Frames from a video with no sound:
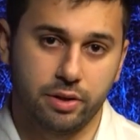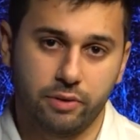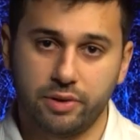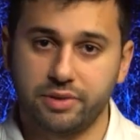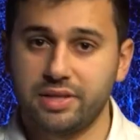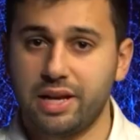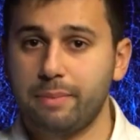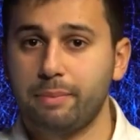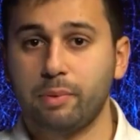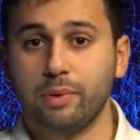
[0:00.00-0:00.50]
For
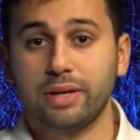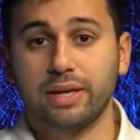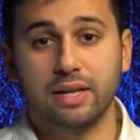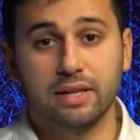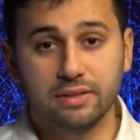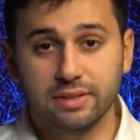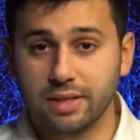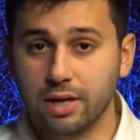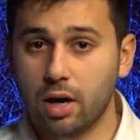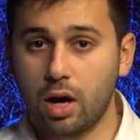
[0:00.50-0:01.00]
example,
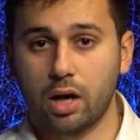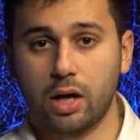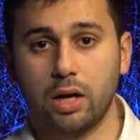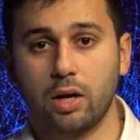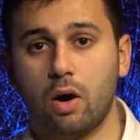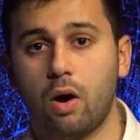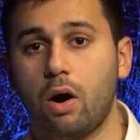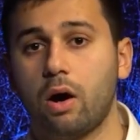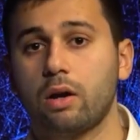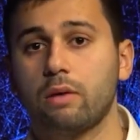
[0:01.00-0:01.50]
Easy
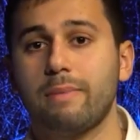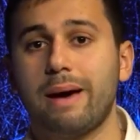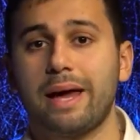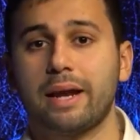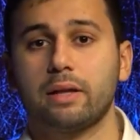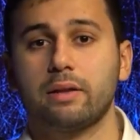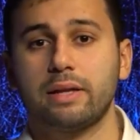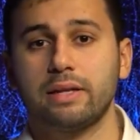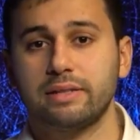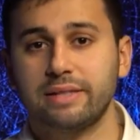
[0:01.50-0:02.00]
Audit
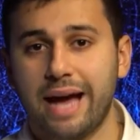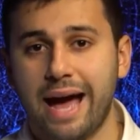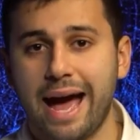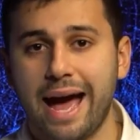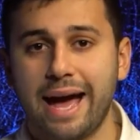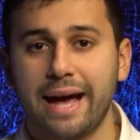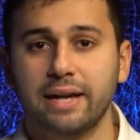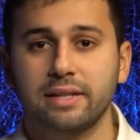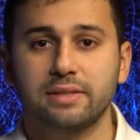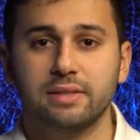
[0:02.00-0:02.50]
automatically
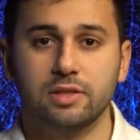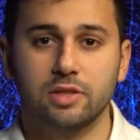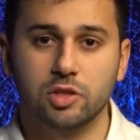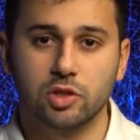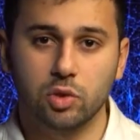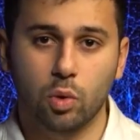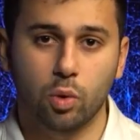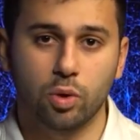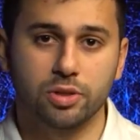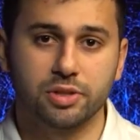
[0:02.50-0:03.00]
tags,
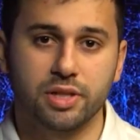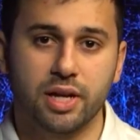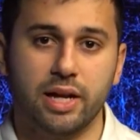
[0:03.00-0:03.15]
sorts,